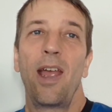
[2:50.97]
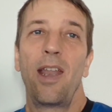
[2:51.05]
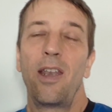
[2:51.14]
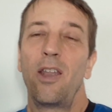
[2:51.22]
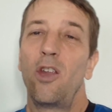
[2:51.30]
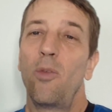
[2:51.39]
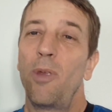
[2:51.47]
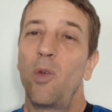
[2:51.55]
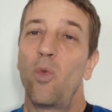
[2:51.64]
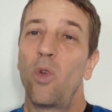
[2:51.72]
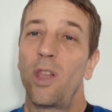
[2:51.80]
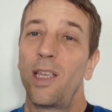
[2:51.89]
and you'll be
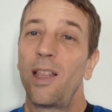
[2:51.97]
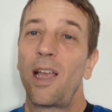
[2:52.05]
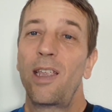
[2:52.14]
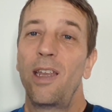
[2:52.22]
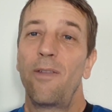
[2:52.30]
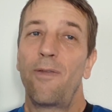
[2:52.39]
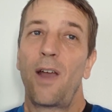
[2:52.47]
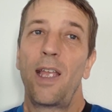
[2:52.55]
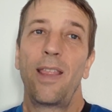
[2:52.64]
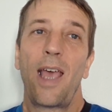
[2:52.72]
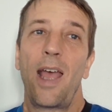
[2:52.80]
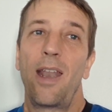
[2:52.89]
really lucky to
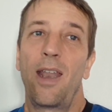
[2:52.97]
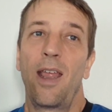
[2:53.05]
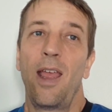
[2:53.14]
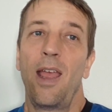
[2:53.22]
find that,